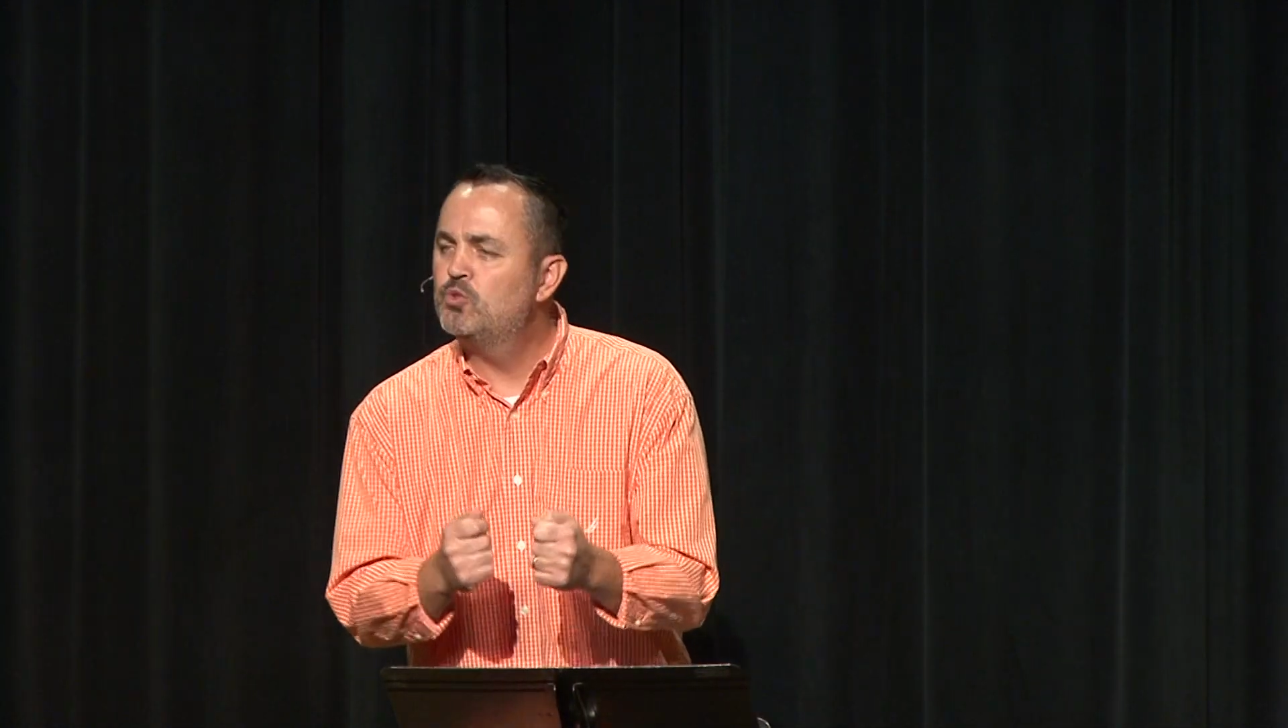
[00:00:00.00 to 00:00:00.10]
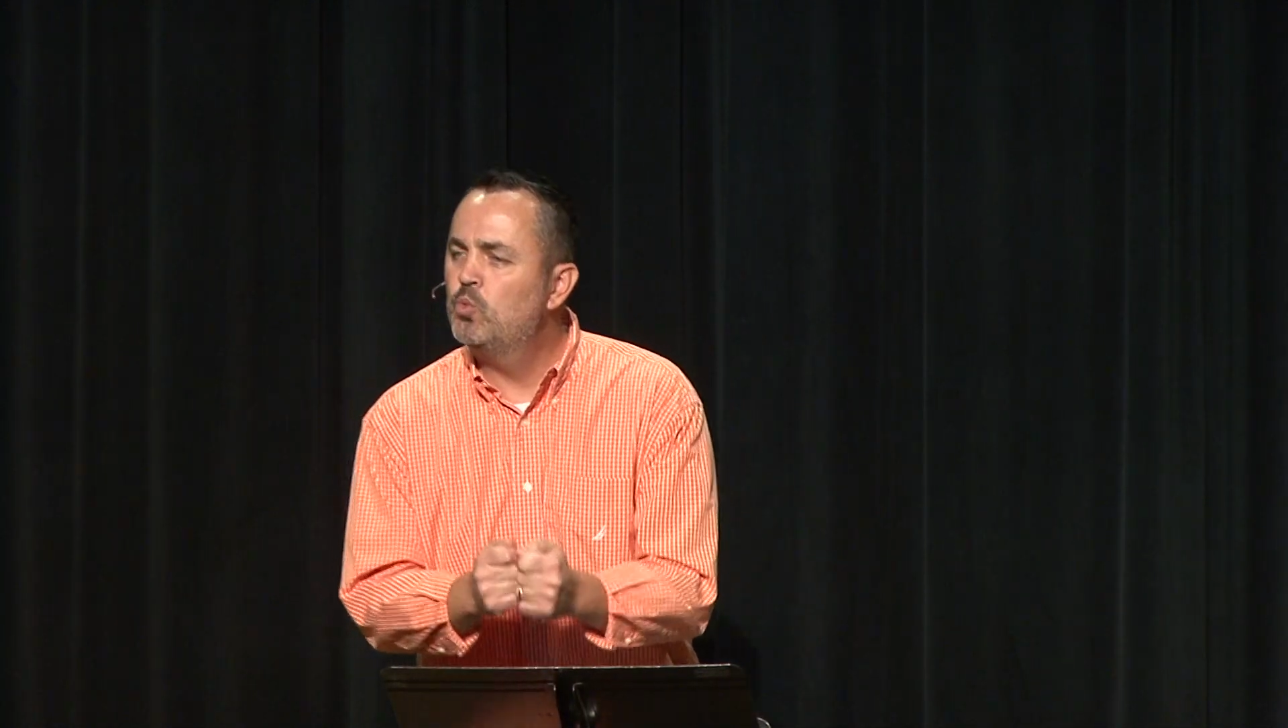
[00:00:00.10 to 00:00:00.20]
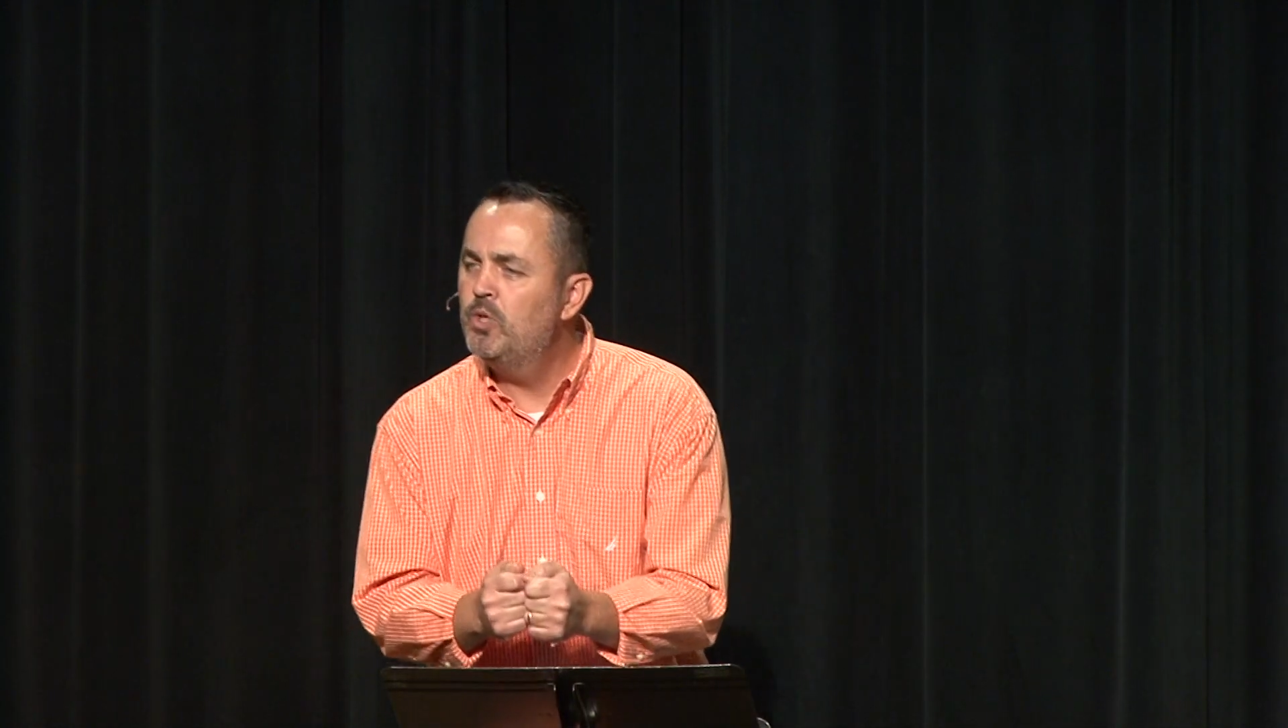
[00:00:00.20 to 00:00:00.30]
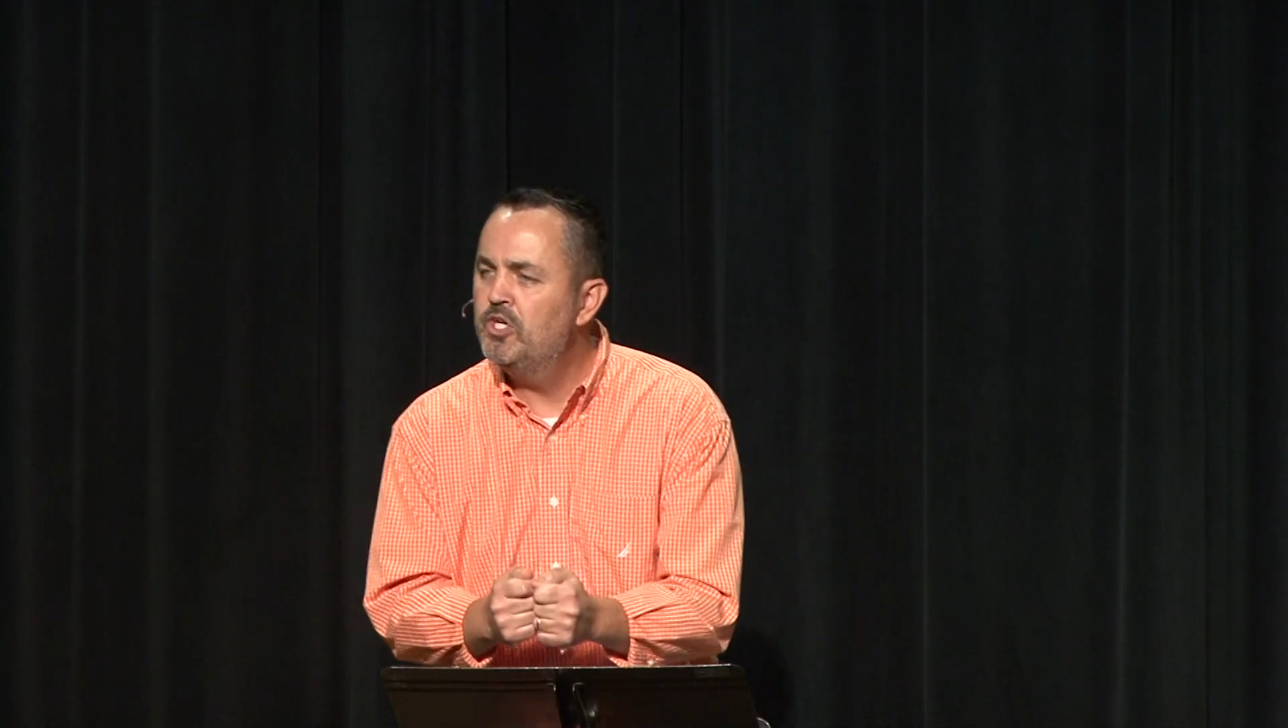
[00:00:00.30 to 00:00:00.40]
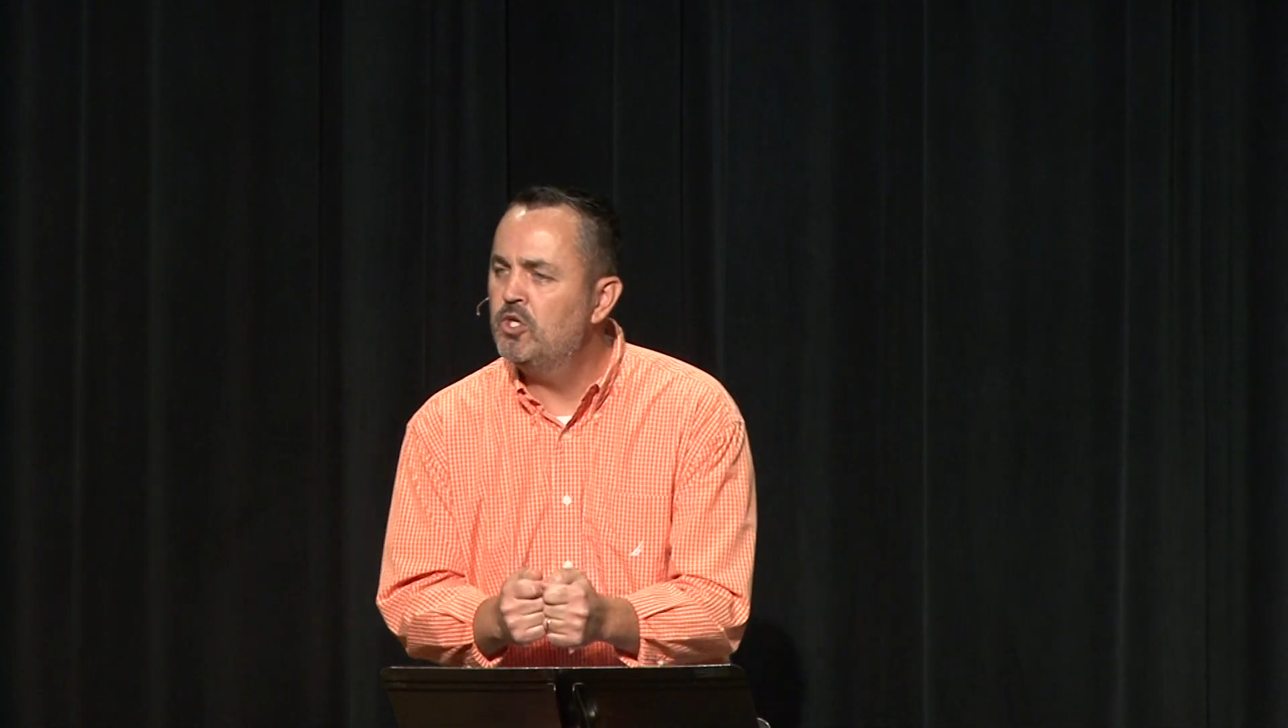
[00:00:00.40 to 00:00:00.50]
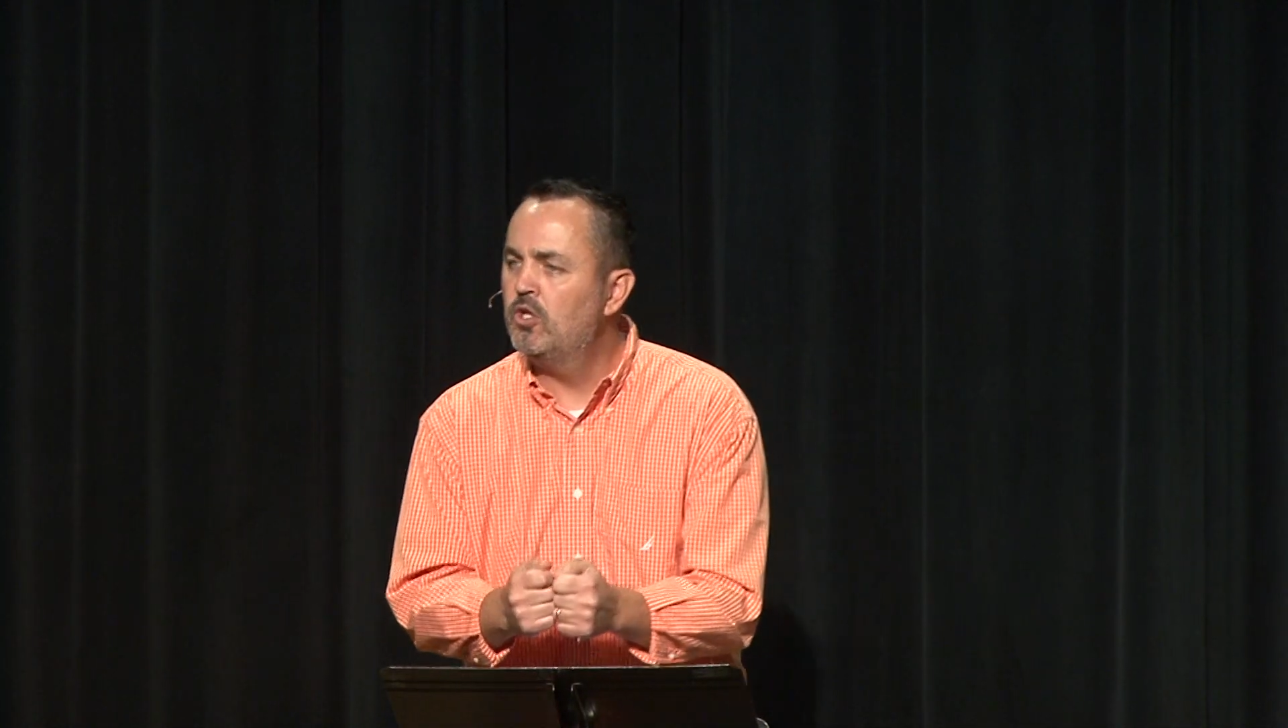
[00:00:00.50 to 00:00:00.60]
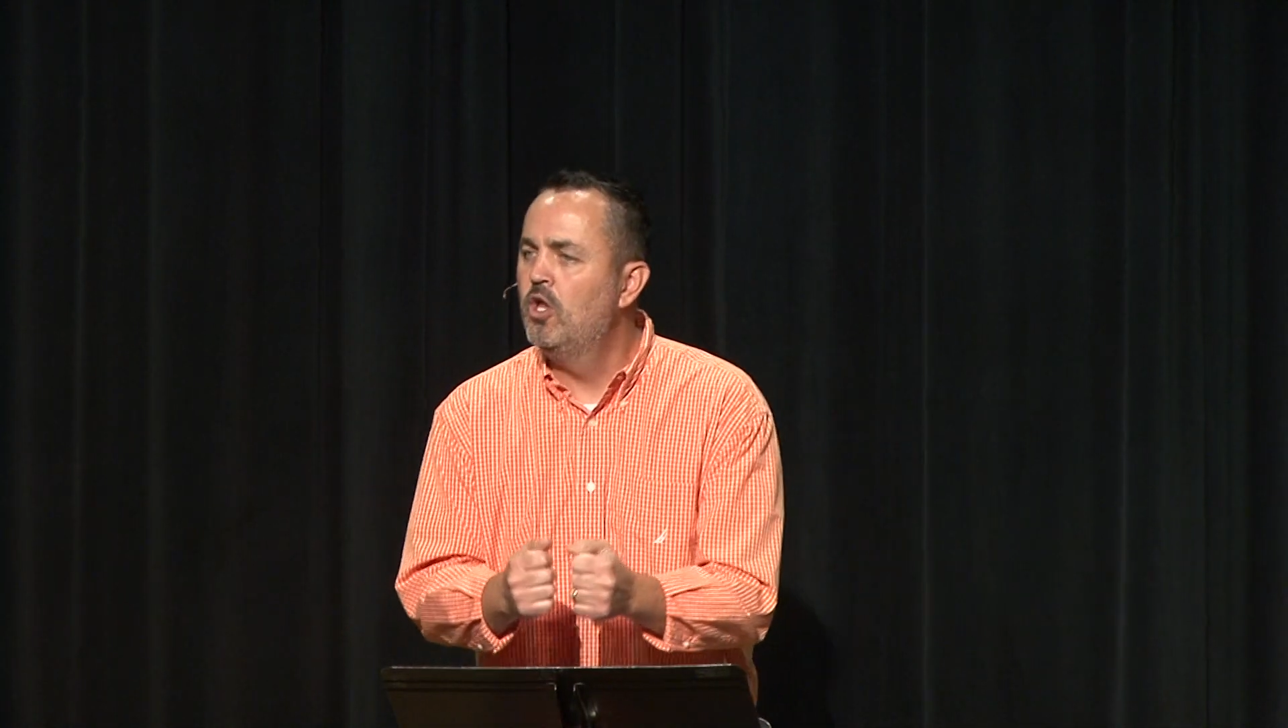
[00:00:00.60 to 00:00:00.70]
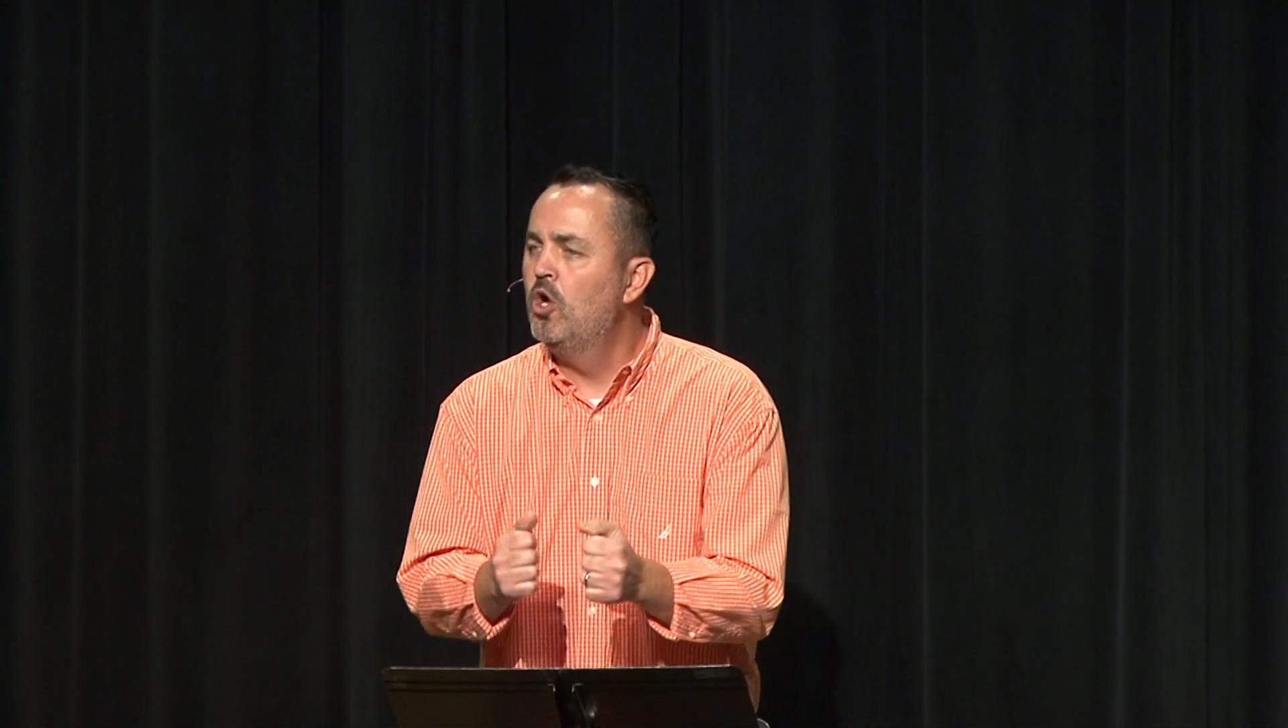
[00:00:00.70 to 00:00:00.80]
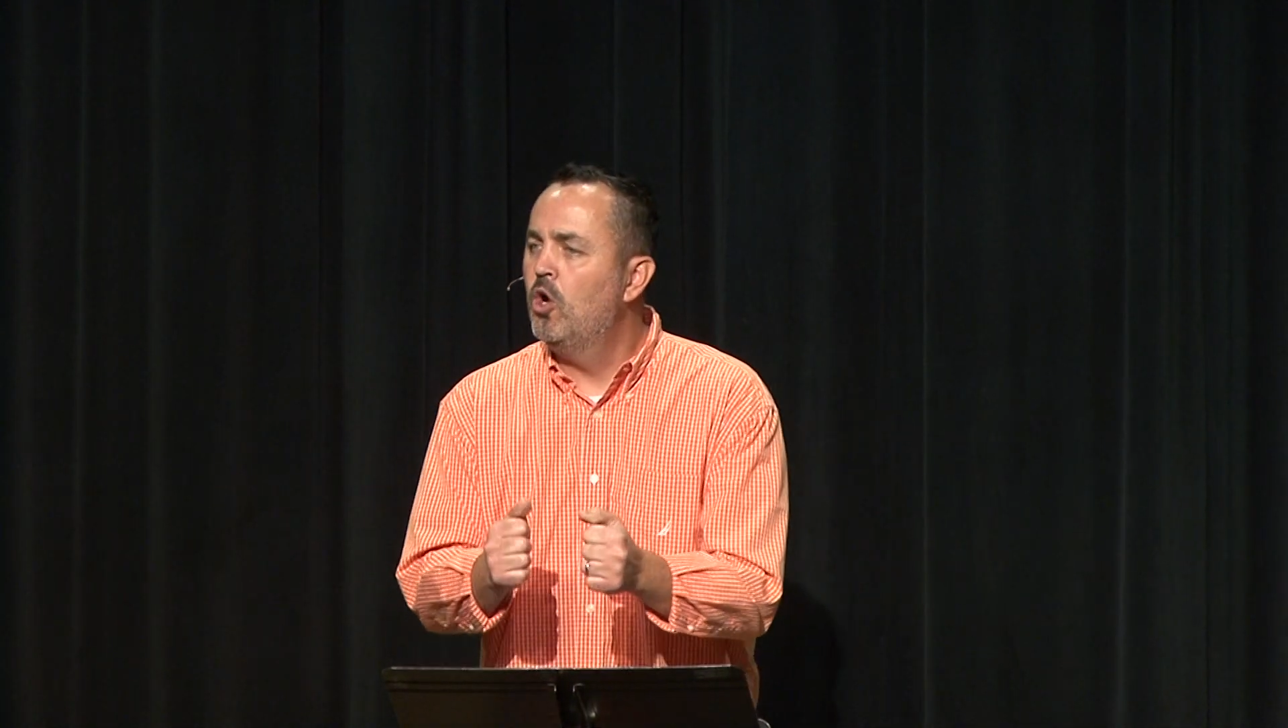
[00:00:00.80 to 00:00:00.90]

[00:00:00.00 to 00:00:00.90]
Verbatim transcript: will